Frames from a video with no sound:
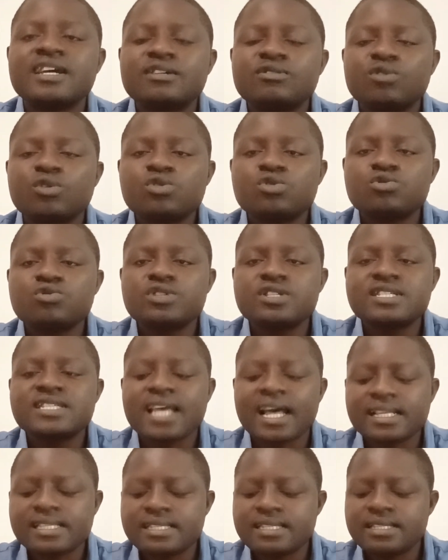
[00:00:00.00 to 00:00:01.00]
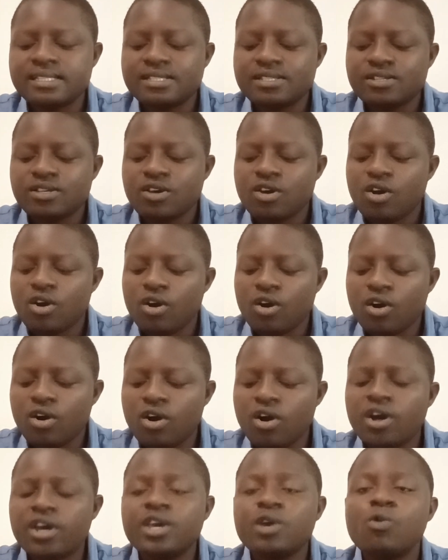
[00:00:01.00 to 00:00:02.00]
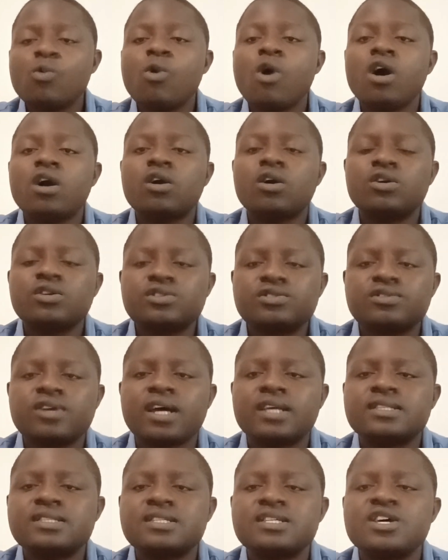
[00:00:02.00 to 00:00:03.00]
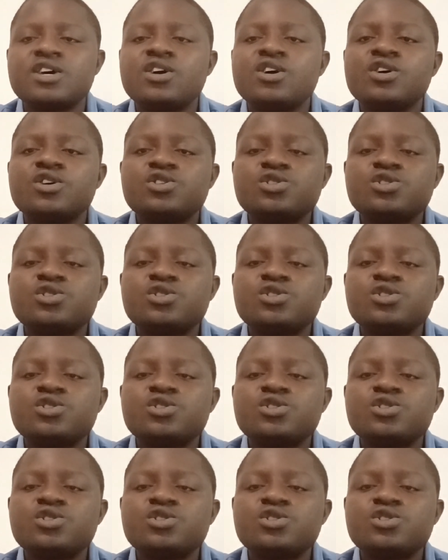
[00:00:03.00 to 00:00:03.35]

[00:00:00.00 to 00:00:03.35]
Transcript: take note to insert it, or a work contract